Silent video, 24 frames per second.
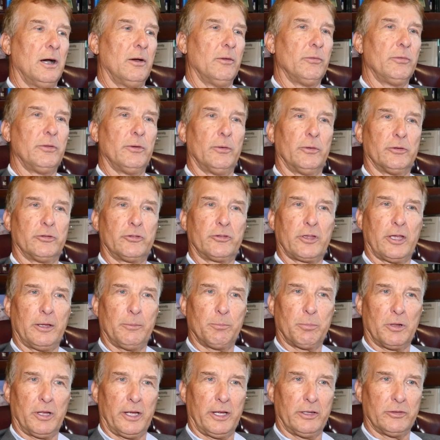their estate
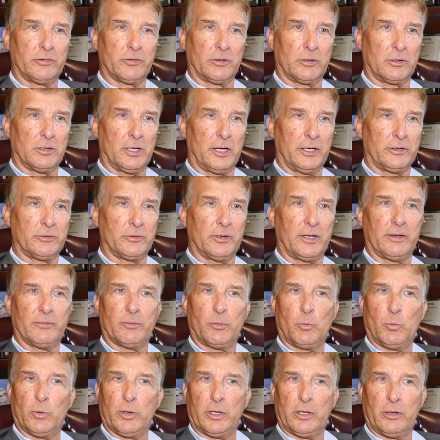plans look like. Do they have a
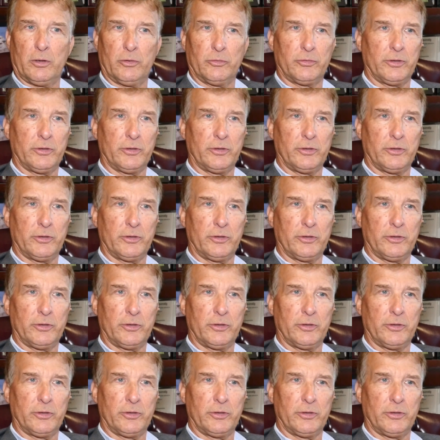will?